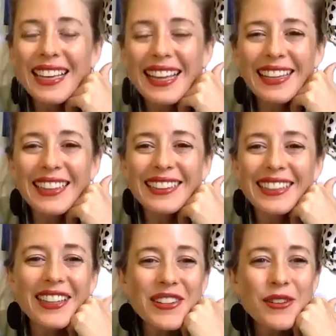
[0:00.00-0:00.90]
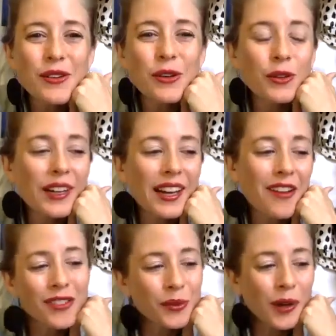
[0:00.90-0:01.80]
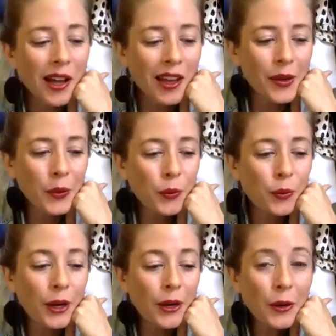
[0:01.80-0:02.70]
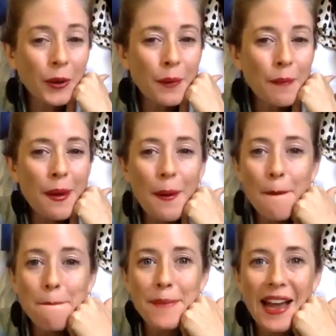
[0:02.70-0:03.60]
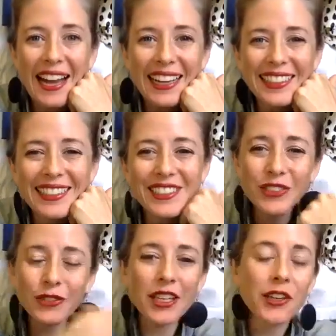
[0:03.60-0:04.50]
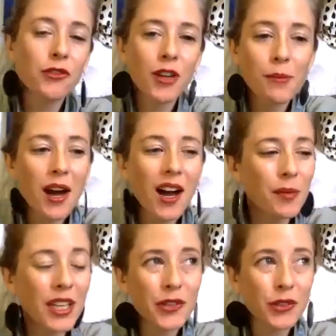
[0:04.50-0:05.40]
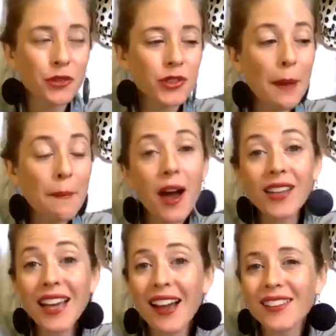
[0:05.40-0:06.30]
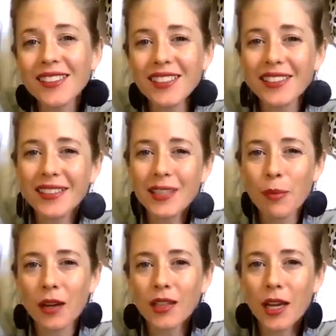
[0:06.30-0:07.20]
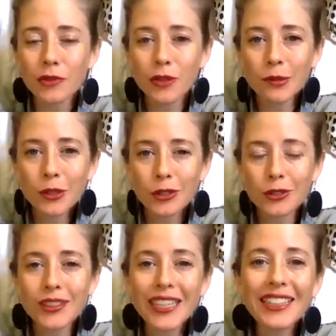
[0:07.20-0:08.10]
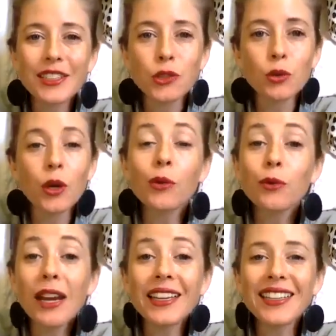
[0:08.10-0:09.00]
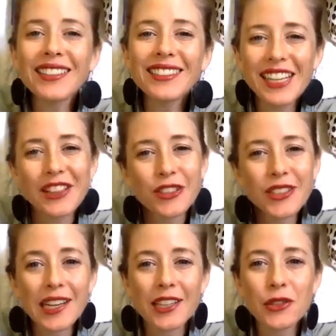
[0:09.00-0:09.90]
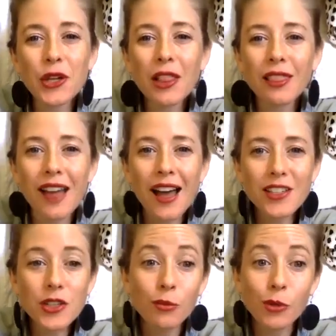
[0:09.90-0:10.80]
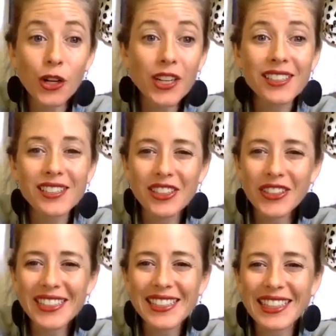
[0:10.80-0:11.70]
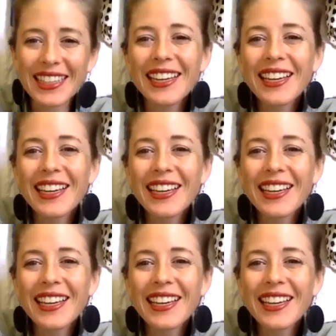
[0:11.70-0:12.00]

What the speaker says: Hello, everyone. Welcome back to the From Hobby to Full-Time podcast. This is a podcast for personal stylists who are ready to take their side hustle a lot more seriously.